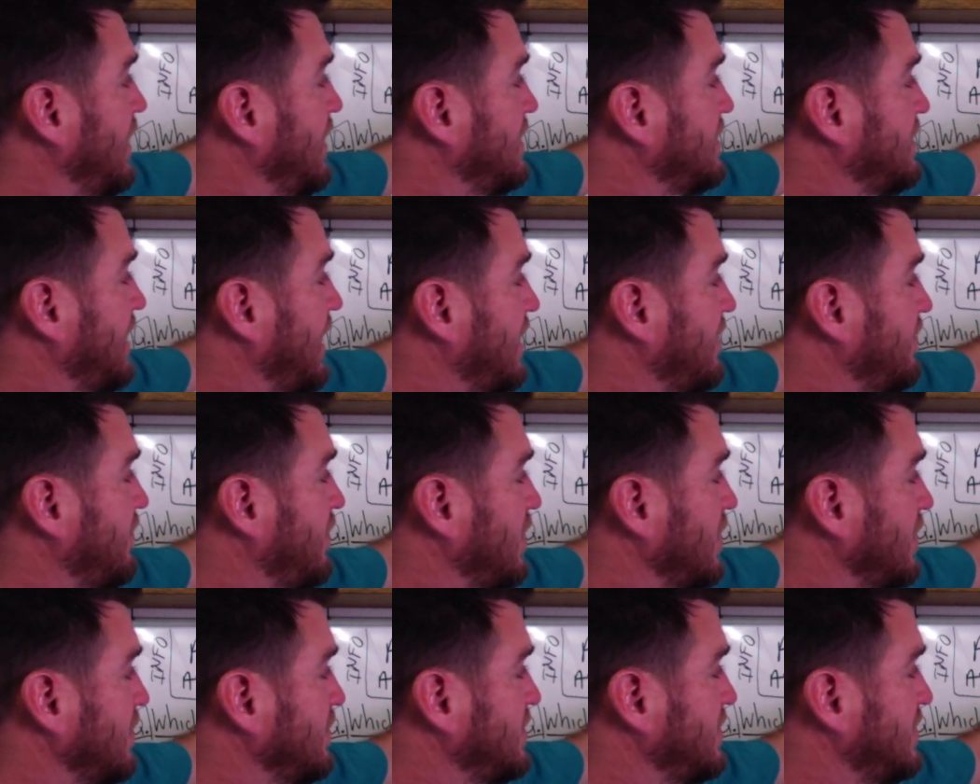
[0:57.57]
Tidal
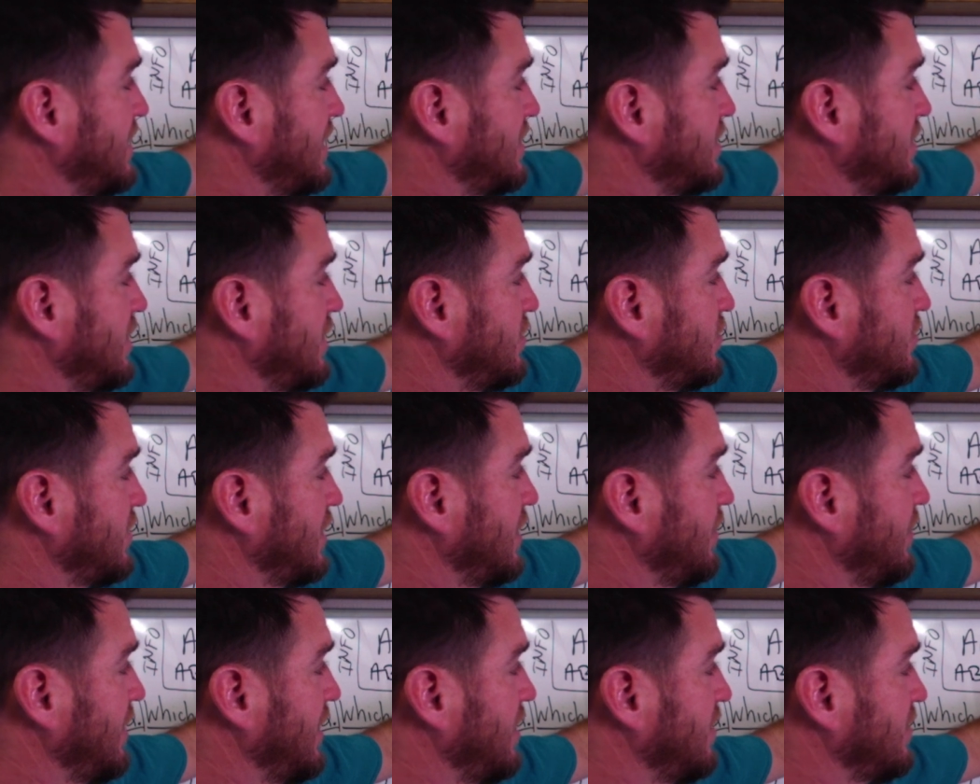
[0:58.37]
volume six hundred
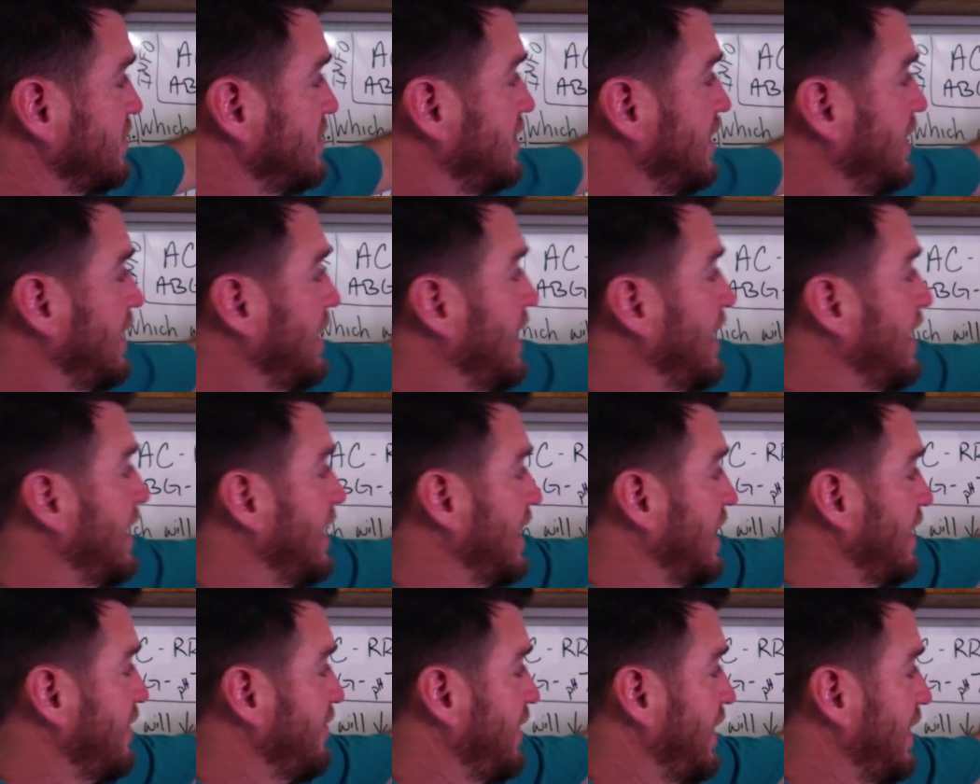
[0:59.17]
milliliters and
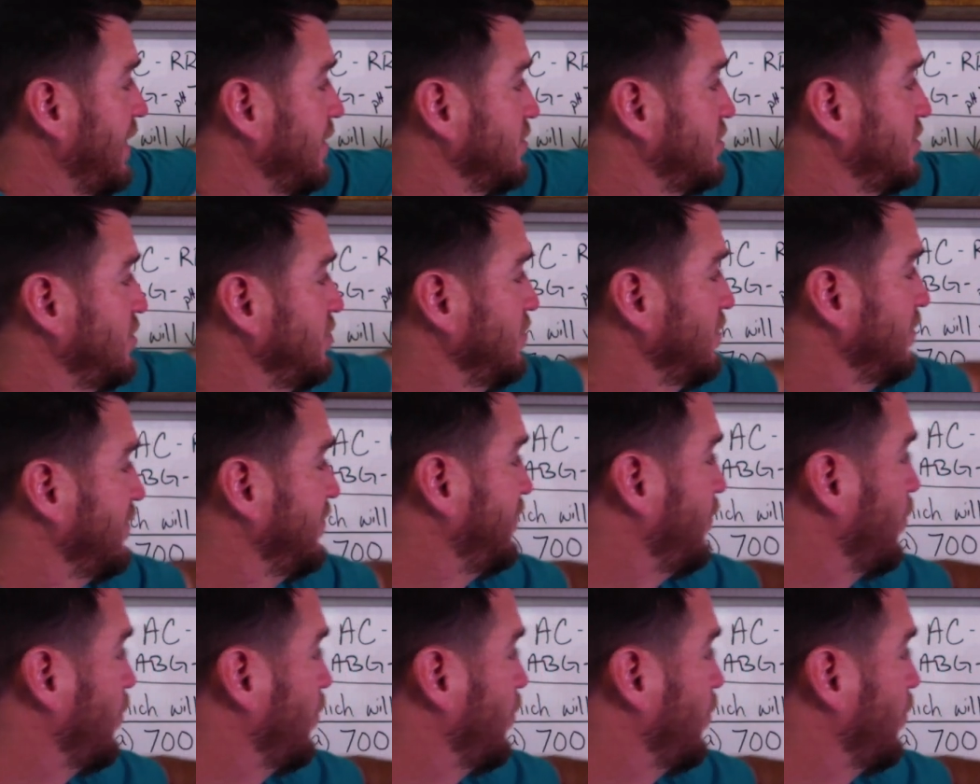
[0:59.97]
an F i O two of